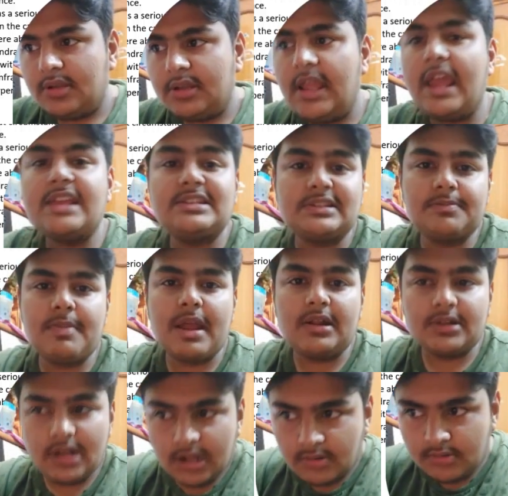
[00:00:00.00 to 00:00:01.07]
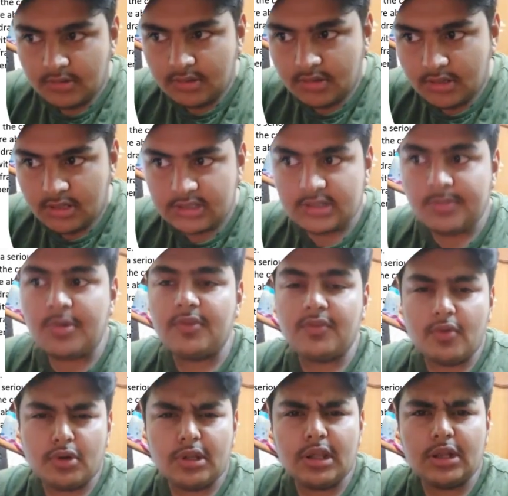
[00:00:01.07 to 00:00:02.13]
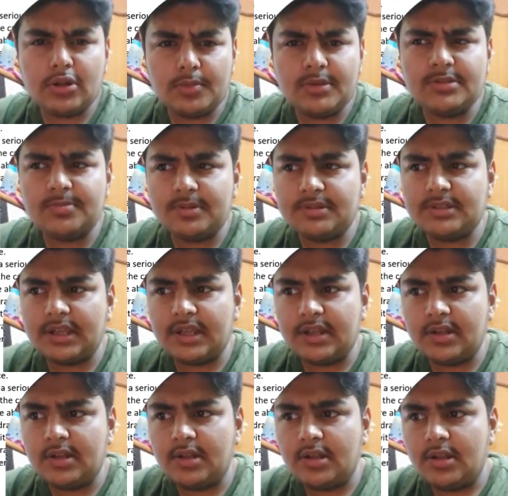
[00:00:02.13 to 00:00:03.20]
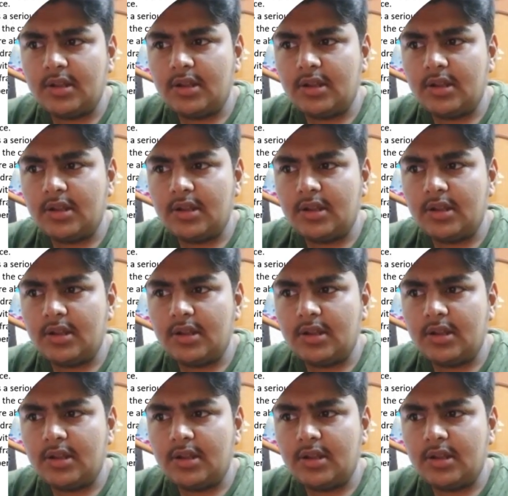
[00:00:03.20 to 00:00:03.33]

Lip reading: The S band down is about 40 kilobits per second,